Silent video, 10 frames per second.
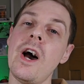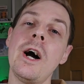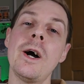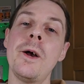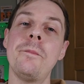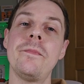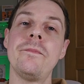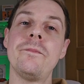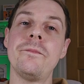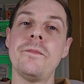I'm
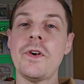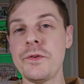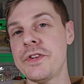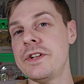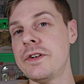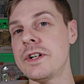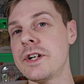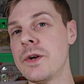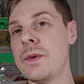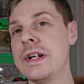obviously not going
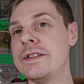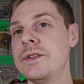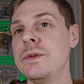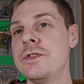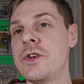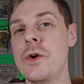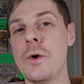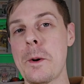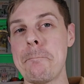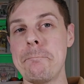to go into
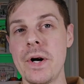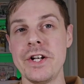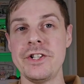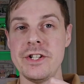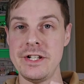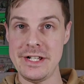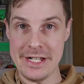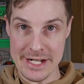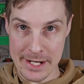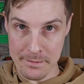too much
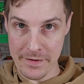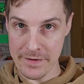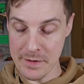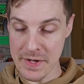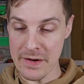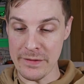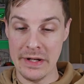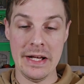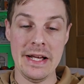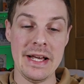depth about
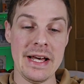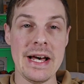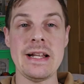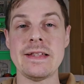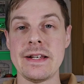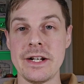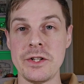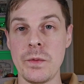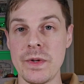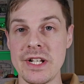anything. I
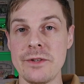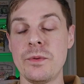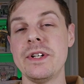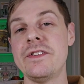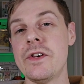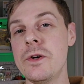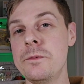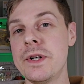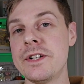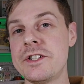don't want to give away too
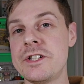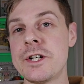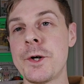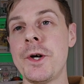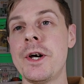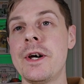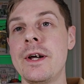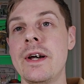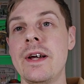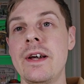much.
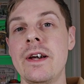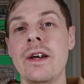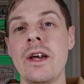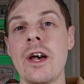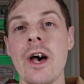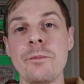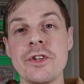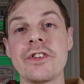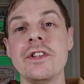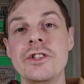I'm
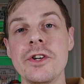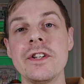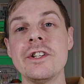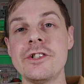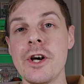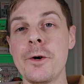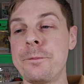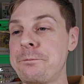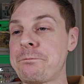just enjoying the show.